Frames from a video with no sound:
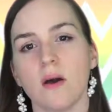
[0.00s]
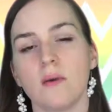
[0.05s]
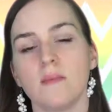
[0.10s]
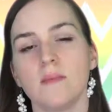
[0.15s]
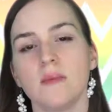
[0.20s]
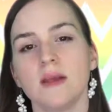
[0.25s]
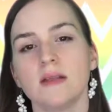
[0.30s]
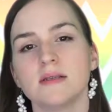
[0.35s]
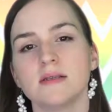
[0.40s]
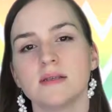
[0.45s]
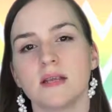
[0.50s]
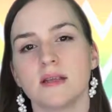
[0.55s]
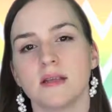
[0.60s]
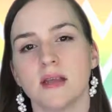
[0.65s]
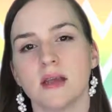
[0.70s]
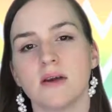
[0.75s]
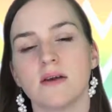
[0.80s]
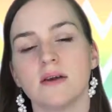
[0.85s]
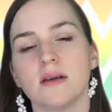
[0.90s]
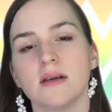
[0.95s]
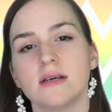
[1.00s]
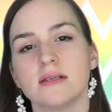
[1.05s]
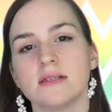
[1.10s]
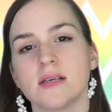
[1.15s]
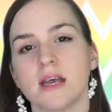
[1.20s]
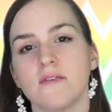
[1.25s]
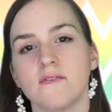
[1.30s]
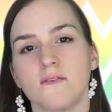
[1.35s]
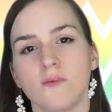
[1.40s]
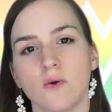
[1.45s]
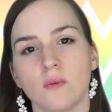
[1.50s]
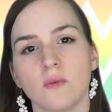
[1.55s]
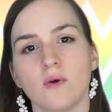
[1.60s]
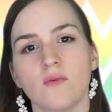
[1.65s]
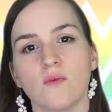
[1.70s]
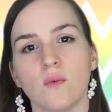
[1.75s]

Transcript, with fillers: means that there is a form of